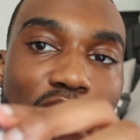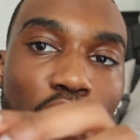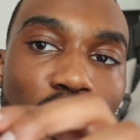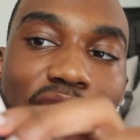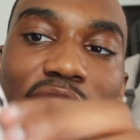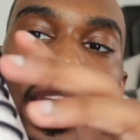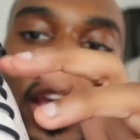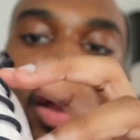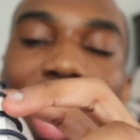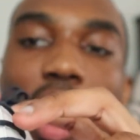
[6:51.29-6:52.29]
So you see
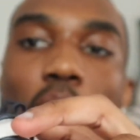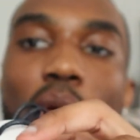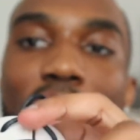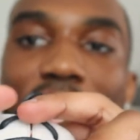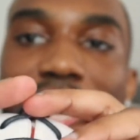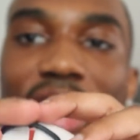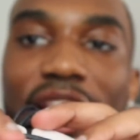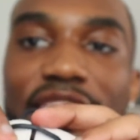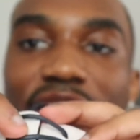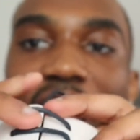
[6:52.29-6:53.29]
here how
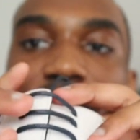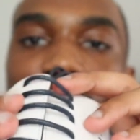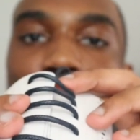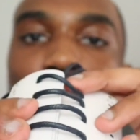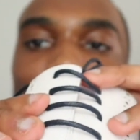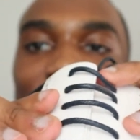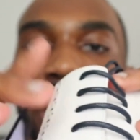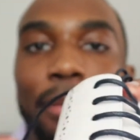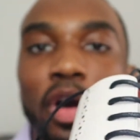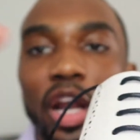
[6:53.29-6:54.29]
it's not two, and
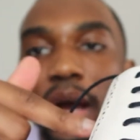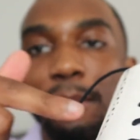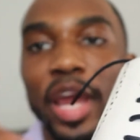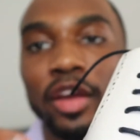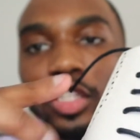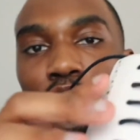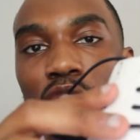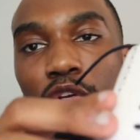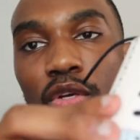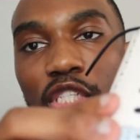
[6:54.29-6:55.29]
I'm gonna compare the two
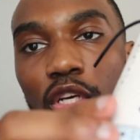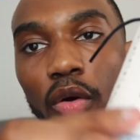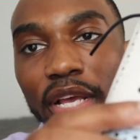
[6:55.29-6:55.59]
so you can show.